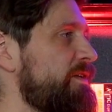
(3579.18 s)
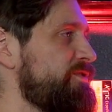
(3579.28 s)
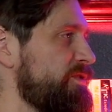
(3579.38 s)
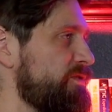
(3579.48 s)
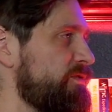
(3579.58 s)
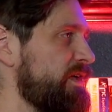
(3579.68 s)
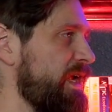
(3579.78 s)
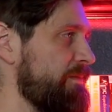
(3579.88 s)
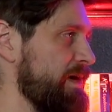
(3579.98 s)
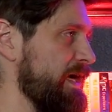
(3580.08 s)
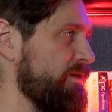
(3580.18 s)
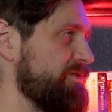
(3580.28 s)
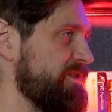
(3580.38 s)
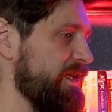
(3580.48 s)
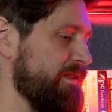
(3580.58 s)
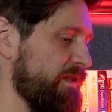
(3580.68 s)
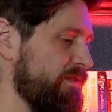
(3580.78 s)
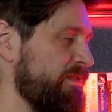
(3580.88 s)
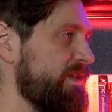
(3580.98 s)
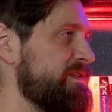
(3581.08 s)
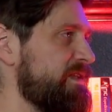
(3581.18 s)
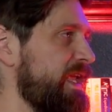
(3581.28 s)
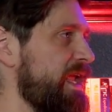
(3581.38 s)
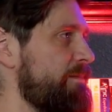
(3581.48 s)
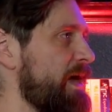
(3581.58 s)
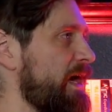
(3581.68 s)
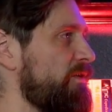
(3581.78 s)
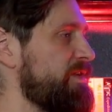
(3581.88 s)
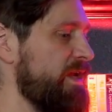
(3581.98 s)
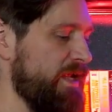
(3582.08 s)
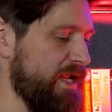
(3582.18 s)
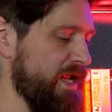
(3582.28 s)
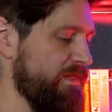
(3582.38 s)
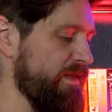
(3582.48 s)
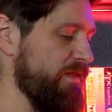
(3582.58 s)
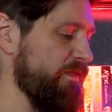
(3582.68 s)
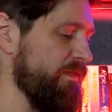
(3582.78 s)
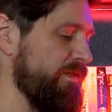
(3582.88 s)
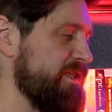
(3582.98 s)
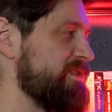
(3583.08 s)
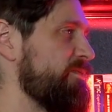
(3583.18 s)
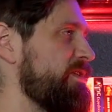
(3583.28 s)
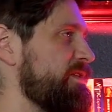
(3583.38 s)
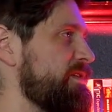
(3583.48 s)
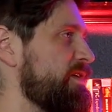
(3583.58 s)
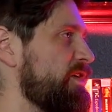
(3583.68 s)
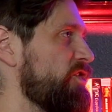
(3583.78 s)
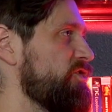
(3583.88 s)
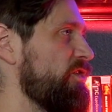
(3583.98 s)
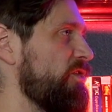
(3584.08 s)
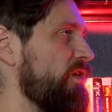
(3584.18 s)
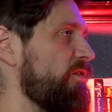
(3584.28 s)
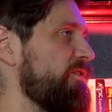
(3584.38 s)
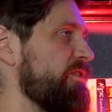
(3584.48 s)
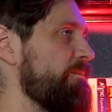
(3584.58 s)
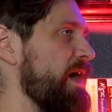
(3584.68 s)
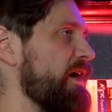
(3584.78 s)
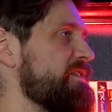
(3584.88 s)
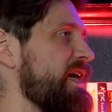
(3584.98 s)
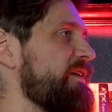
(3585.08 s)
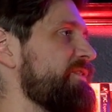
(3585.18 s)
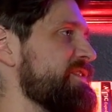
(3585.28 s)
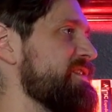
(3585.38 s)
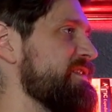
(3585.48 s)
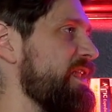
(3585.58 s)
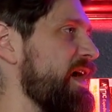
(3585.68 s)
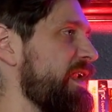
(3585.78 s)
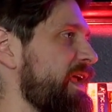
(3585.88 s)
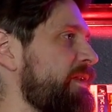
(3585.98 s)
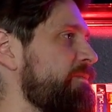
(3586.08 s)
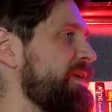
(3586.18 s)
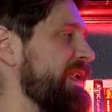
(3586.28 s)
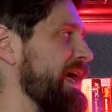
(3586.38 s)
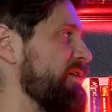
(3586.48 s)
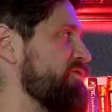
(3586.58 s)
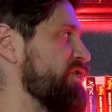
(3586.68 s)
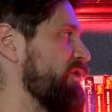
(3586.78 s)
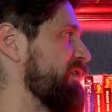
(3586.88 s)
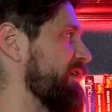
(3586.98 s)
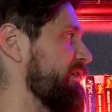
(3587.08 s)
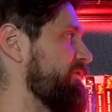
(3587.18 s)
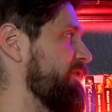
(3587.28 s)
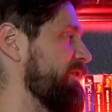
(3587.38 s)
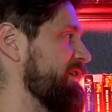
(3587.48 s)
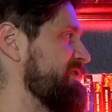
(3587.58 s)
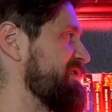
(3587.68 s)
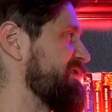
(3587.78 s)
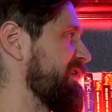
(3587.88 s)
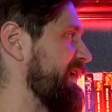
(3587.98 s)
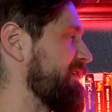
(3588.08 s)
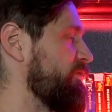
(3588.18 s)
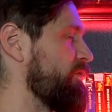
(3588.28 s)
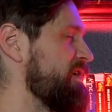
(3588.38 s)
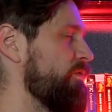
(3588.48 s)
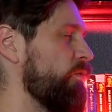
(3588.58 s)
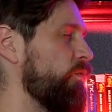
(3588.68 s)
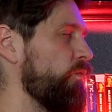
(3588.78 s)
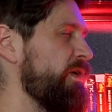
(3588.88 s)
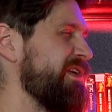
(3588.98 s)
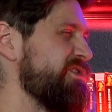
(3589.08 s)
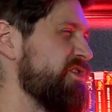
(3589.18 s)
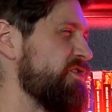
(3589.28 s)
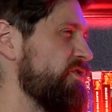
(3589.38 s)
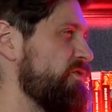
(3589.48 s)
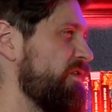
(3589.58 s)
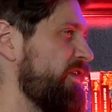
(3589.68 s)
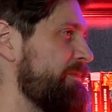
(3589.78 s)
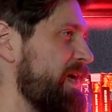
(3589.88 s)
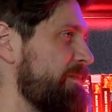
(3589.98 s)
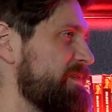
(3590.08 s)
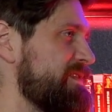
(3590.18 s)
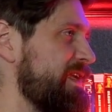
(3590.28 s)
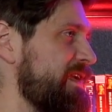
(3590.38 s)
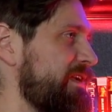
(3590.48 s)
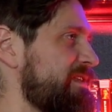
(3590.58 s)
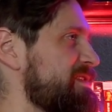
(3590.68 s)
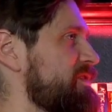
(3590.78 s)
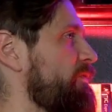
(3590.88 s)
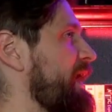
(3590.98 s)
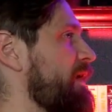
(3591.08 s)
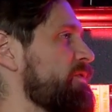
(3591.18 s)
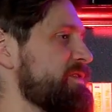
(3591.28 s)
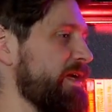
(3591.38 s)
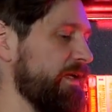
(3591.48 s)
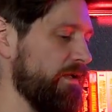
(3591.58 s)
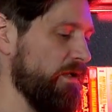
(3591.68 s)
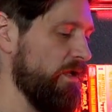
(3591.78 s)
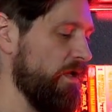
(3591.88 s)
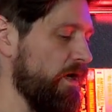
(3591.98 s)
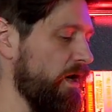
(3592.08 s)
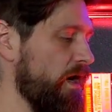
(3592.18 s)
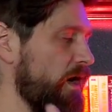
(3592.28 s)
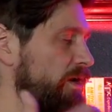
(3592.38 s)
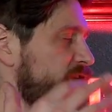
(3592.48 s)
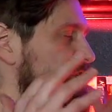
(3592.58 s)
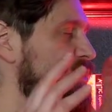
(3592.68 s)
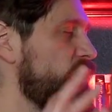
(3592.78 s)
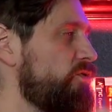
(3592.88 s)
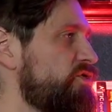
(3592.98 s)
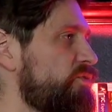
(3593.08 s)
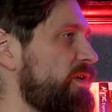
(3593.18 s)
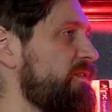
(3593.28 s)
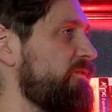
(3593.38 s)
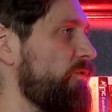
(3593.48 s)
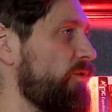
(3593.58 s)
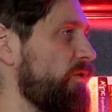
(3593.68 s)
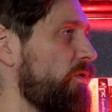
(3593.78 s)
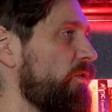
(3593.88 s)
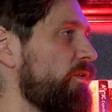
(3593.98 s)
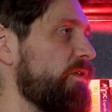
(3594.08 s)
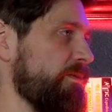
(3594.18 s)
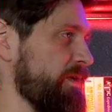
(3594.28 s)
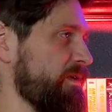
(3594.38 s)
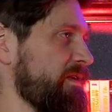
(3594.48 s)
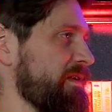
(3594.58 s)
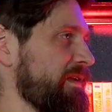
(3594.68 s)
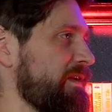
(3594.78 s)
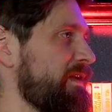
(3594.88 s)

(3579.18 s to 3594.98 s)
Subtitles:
à Deux came out, and then this came out, and then this one took over the box office slot and beat out Joker Folie à Deux like week 2, if I'm not mistaken. So that was like a huge win for the horror community.